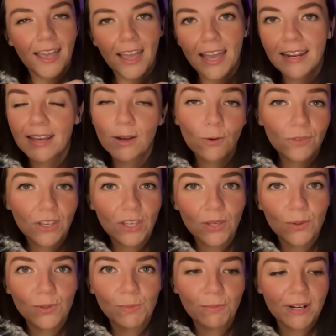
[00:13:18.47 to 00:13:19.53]
And I only
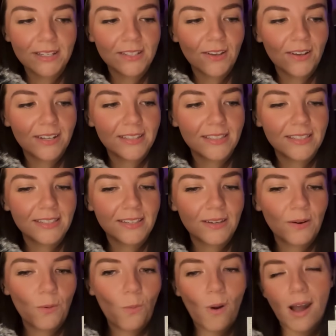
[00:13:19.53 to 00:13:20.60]
use press-ons
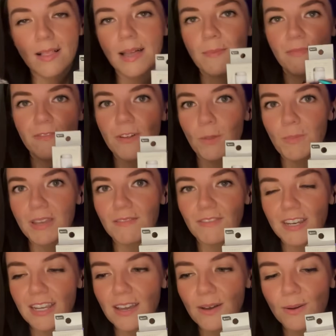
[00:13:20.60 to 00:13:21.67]
while I'm filming
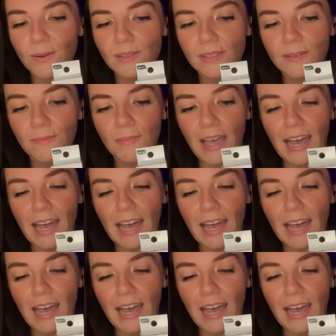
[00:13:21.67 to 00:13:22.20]
videos.